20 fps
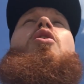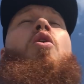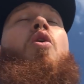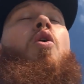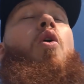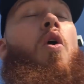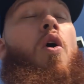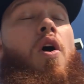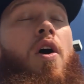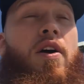
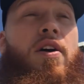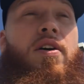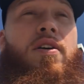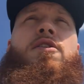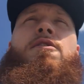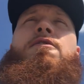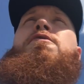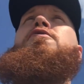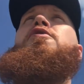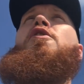or
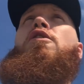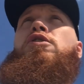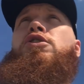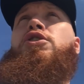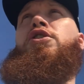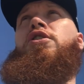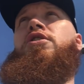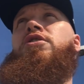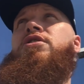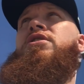the
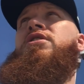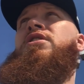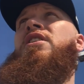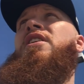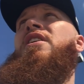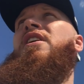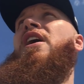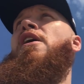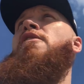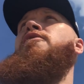vultures
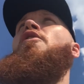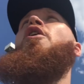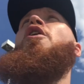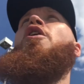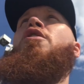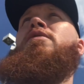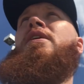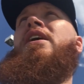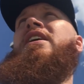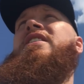have
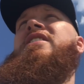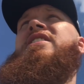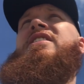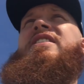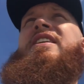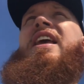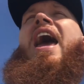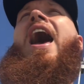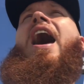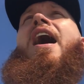already
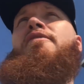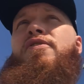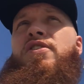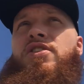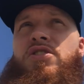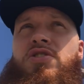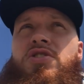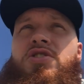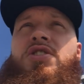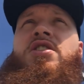
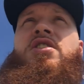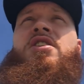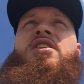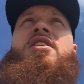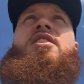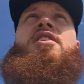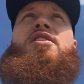scavenged